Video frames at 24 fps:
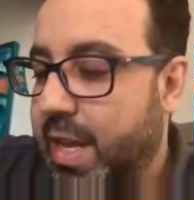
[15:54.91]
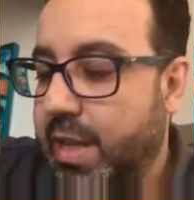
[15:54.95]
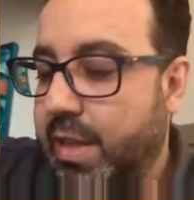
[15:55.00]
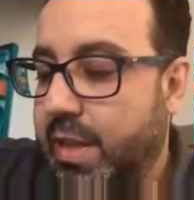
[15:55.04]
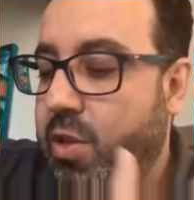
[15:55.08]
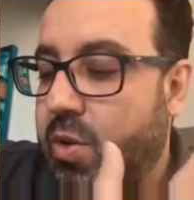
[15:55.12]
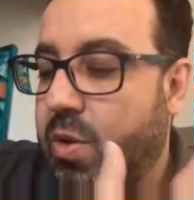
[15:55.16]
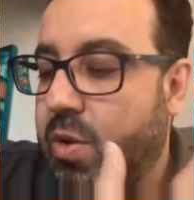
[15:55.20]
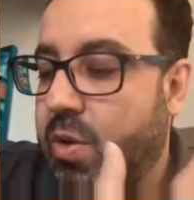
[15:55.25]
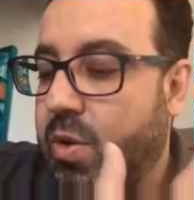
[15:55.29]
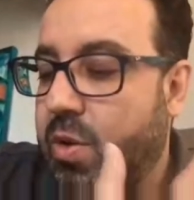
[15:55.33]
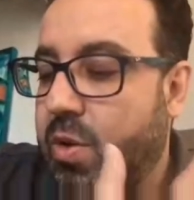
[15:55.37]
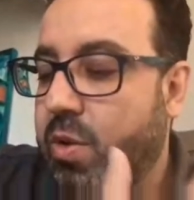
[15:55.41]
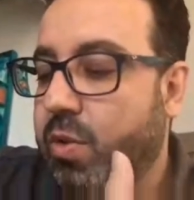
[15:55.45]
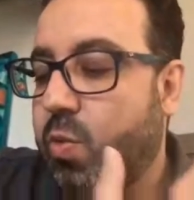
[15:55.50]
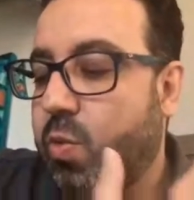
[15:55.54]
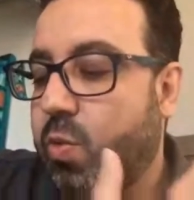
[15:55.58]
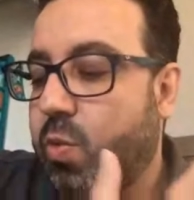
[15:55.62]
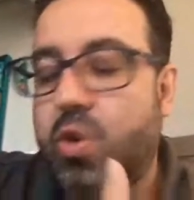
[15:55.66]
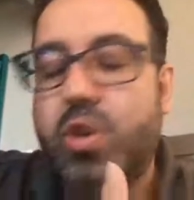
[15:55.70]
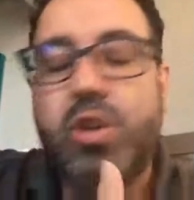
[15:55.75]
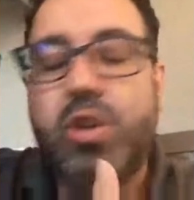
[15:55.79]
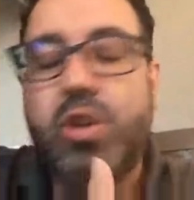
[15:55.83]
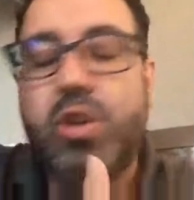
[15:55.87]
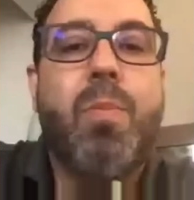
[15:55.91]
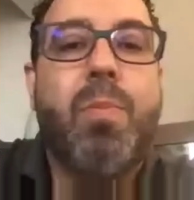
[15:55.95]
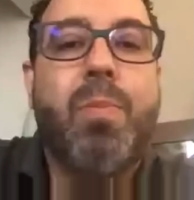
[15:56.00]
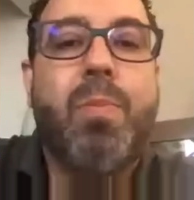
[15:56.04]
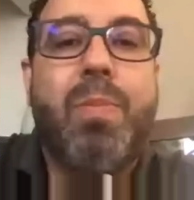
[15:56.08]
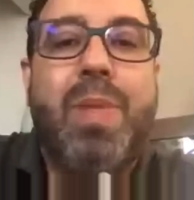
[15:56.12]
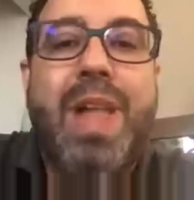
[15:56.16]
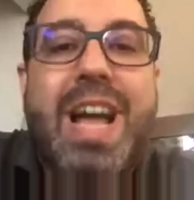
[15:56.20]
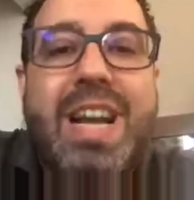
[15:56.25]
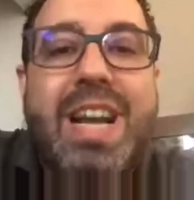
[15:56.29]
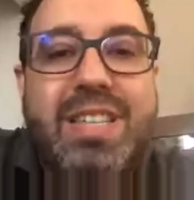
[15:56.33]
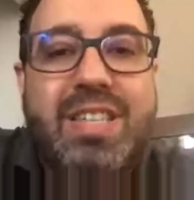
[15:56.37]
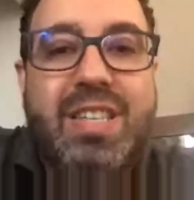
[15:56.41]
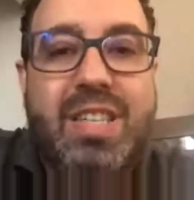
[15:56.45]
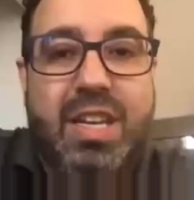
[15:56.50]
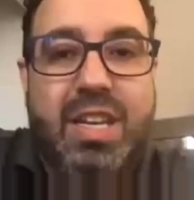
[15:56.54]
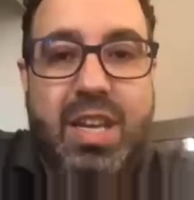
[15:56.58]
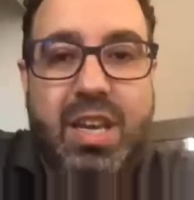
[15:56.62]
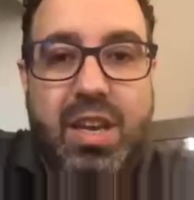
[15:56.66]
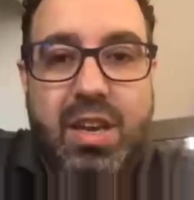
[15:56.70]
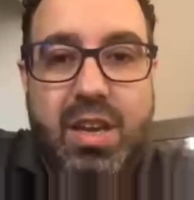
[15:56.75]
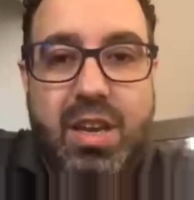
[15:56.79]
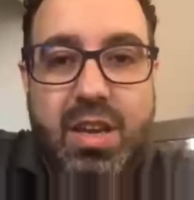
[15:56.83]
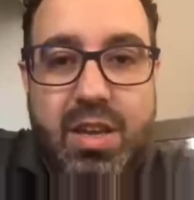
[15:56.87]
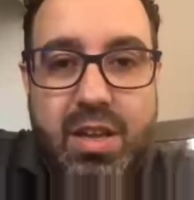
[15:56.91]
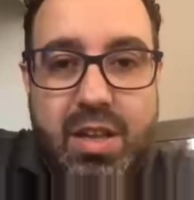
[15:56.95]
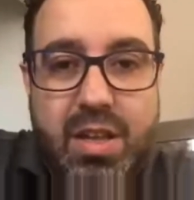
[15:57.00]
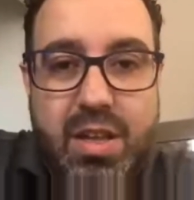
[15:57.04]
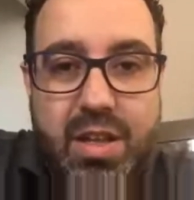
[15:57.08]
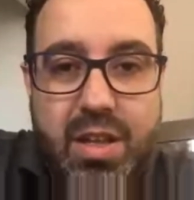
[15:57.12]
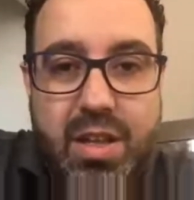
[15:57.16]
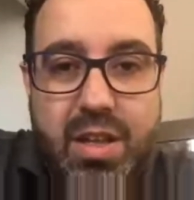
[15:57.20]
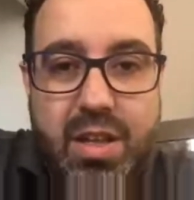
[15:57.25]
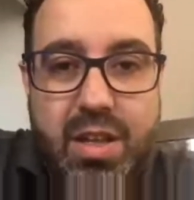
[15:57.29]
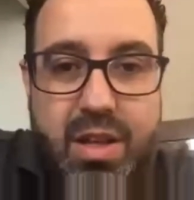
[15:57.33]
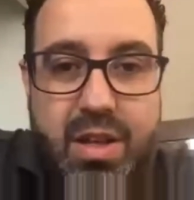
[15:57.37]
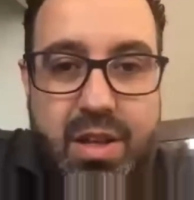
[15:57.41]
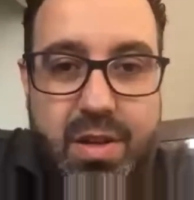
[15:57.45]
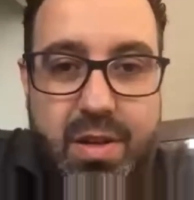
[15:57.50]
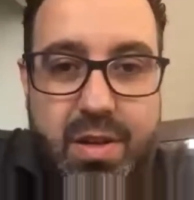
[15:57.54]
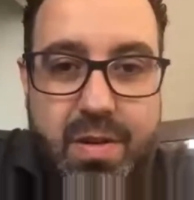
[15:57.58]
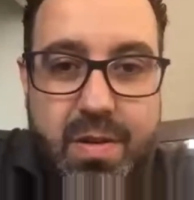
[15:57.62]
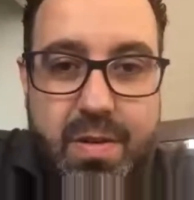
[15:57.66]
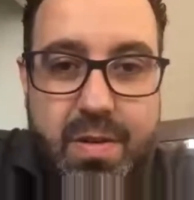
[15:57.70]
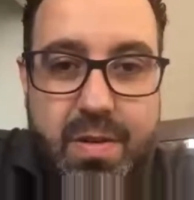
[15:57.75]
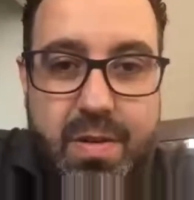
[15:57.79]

they don't work in complexity. No.